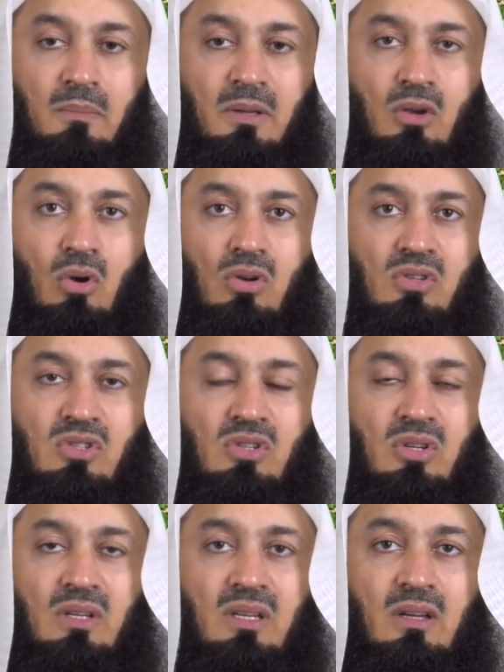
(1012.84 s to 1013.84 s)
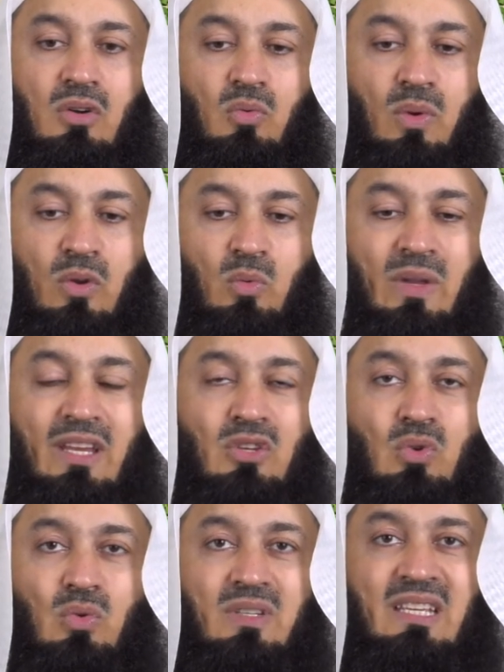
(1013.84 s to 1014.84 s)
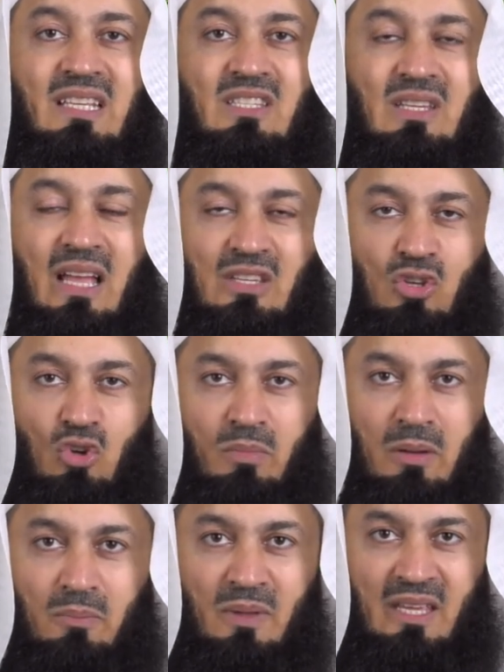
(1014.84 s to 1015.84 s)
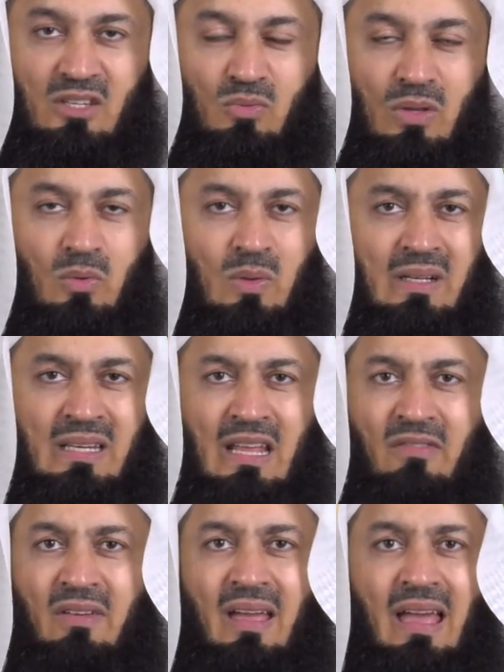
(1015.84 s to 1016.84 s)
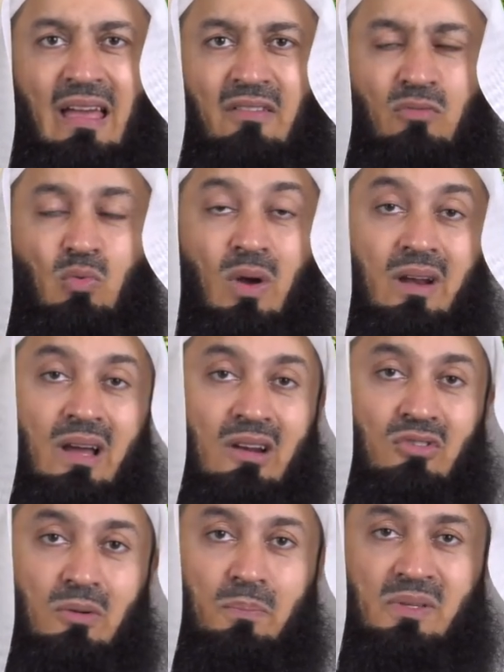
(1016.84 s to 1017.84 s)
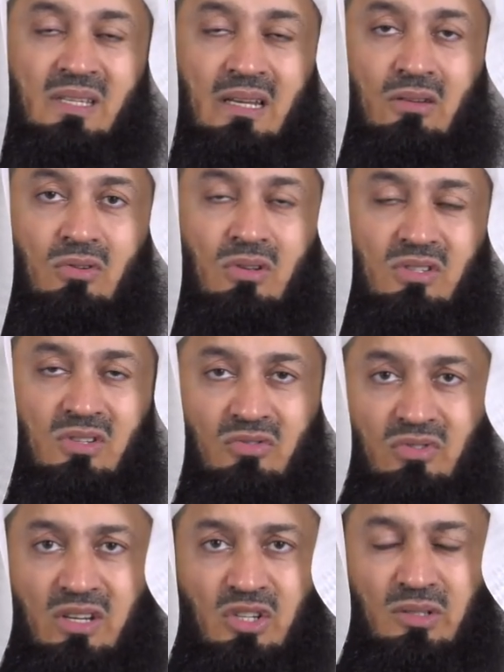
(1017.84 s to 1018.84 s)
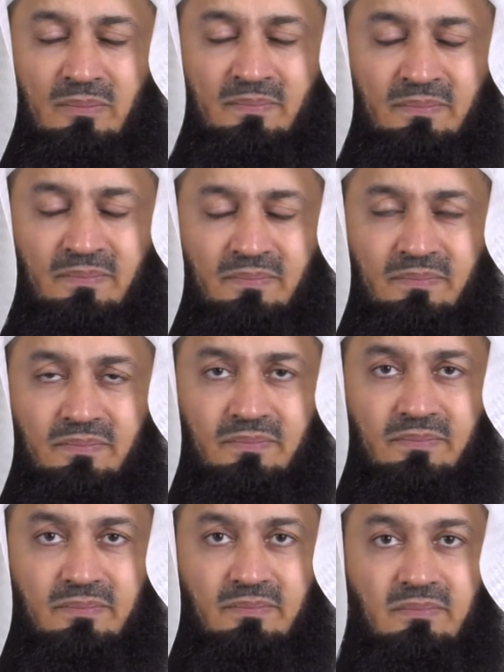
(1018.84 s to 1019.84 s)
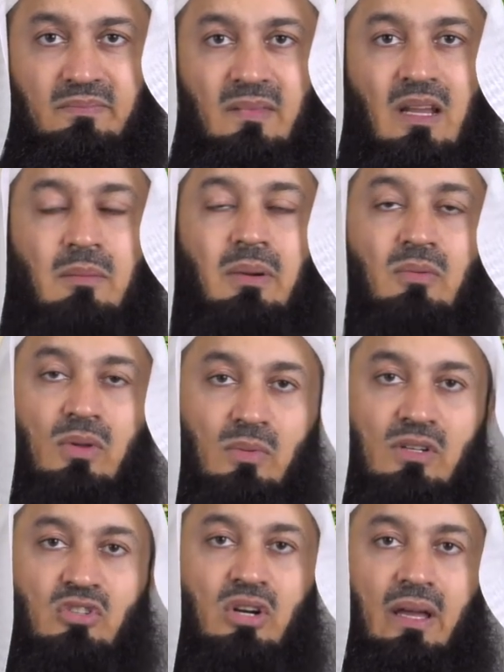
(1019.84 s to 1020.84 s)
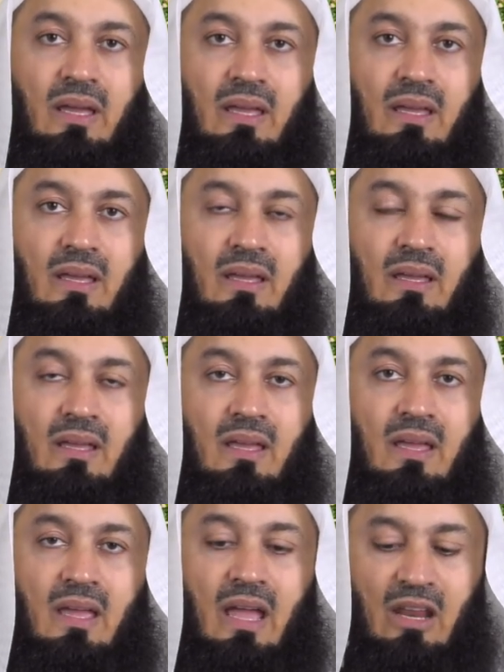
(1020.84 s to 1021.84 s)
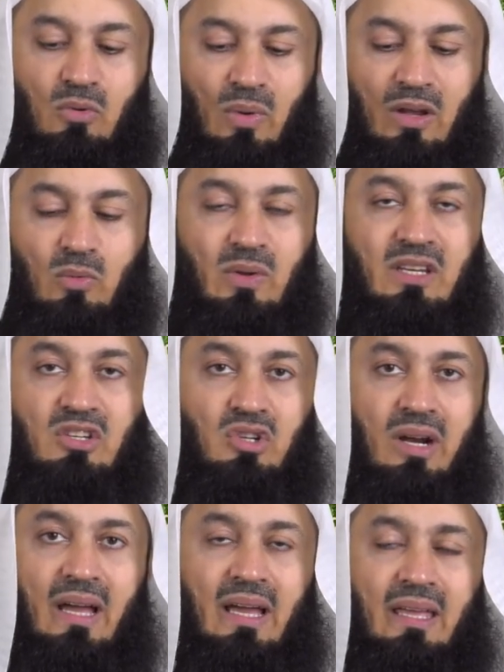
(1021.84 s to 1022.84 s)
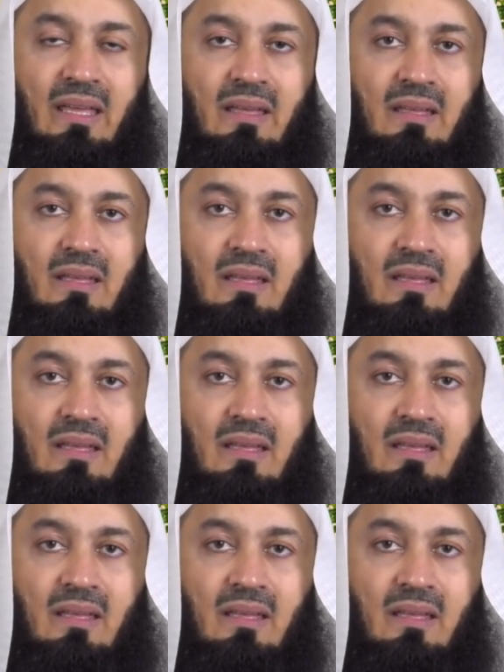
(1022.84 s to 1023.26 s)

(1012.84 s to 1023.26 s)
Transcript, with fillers: because when we do deeds as human beings, we will never have one hundred percent concentration. But we will try. And when we try,